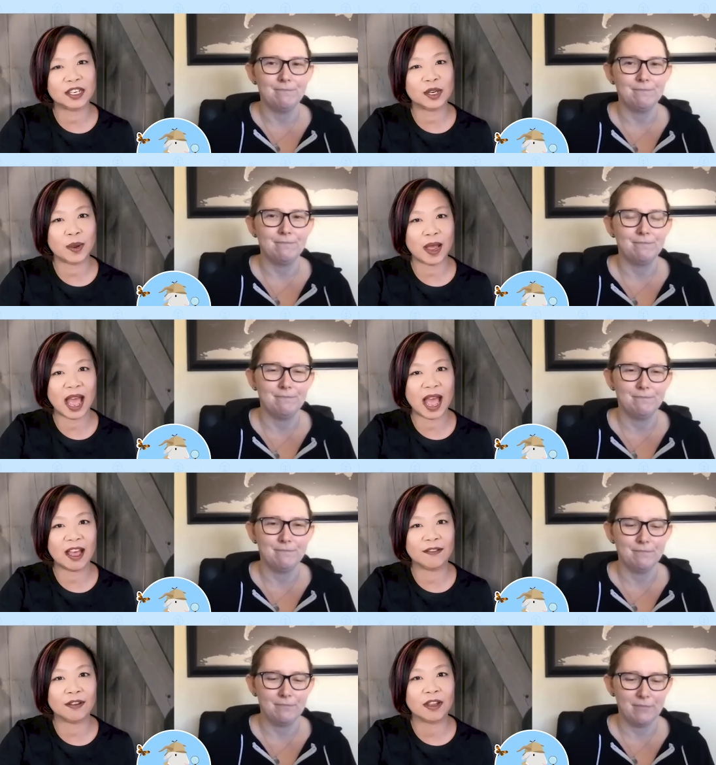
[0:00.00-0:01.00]
Speaker 1: do you
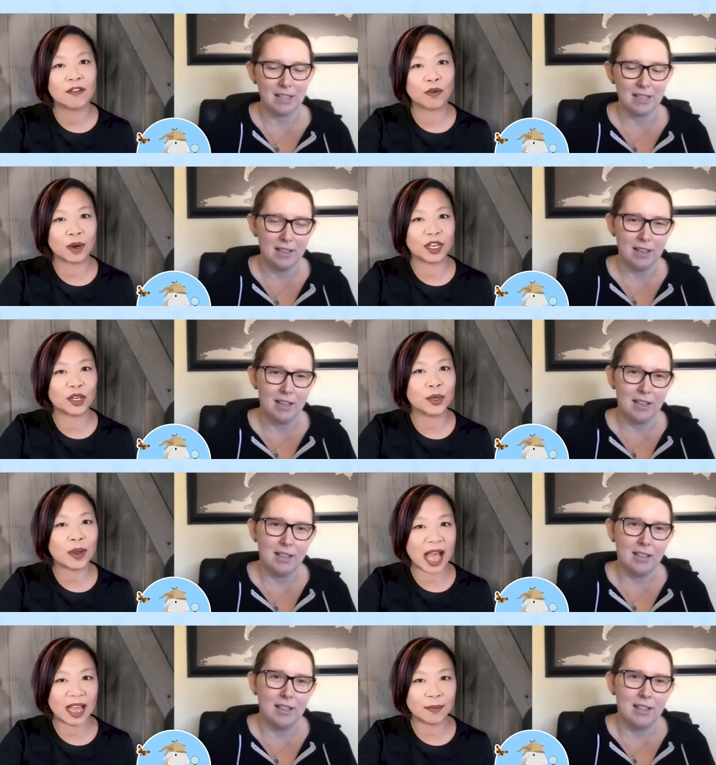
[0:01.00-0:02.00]
have for a new
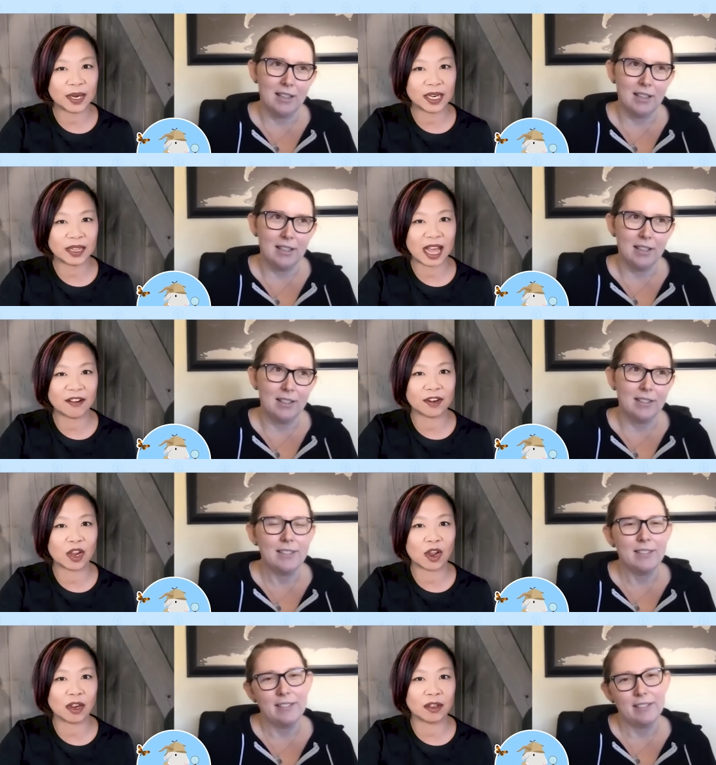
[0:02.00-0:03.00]
admin in that
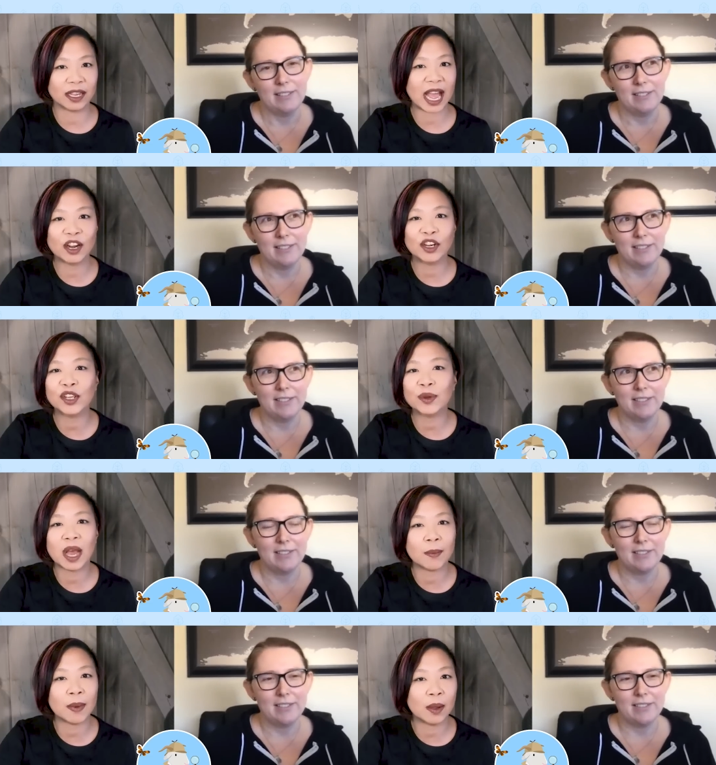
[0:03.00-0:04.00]
regard? Like, how do you
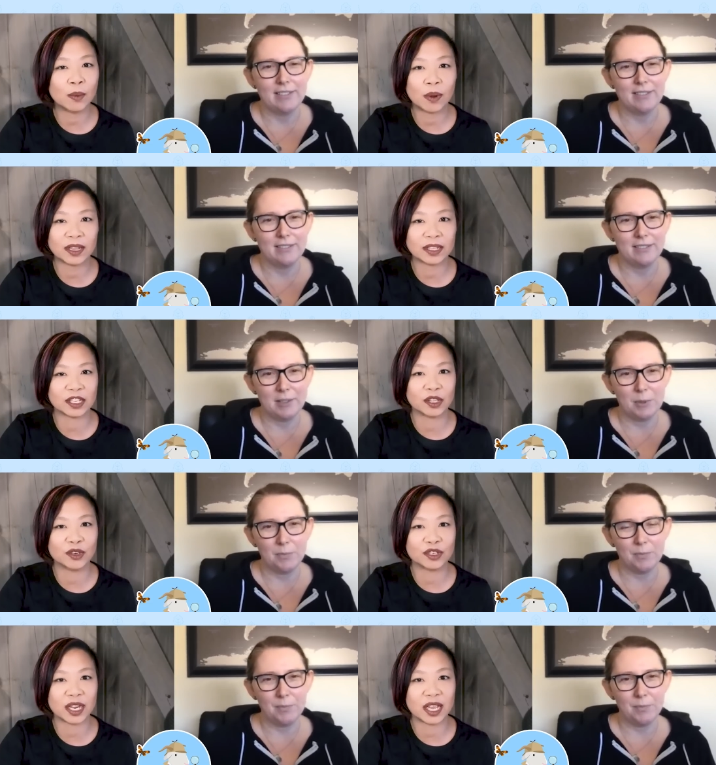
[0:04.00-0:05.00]
come up with a
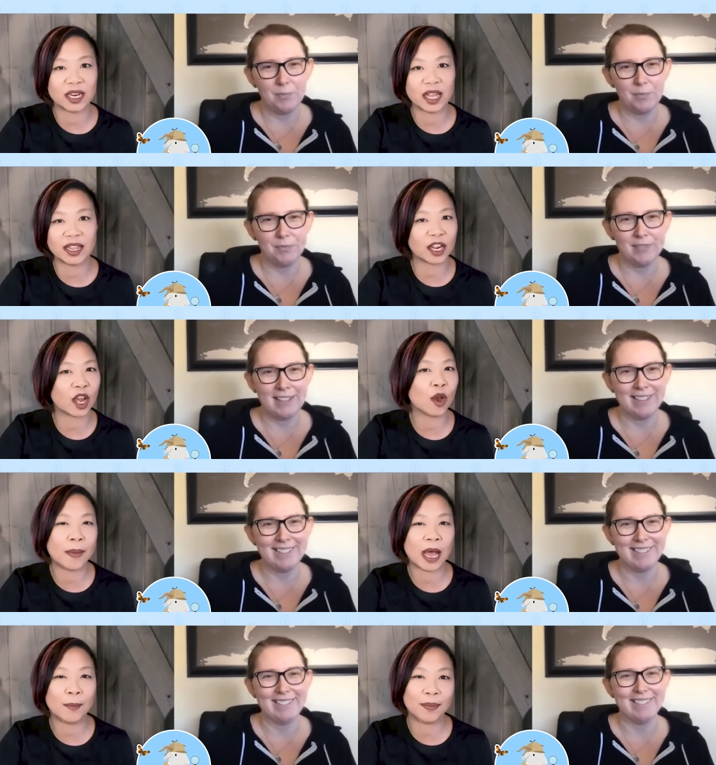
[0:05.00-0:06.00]
solution and then go
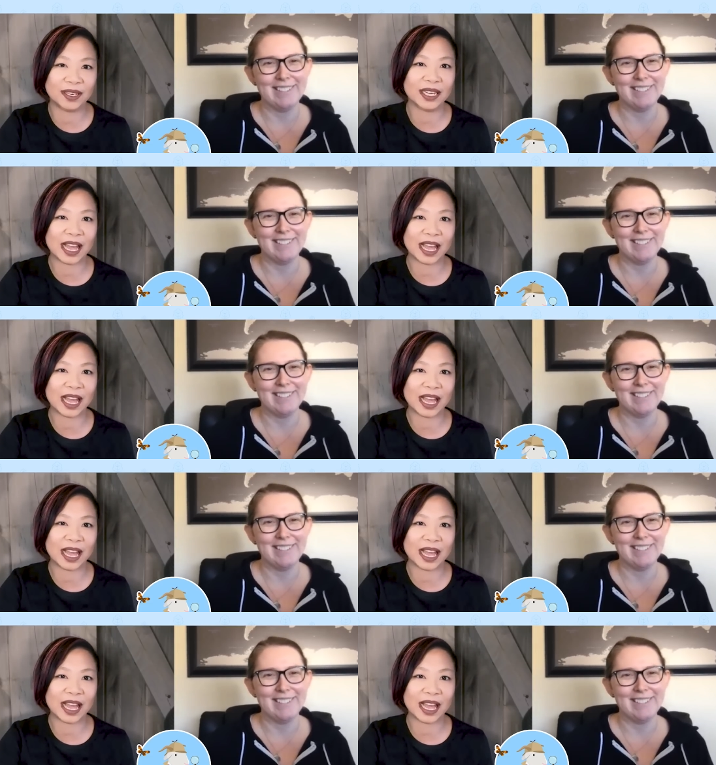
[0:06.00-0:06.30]
about building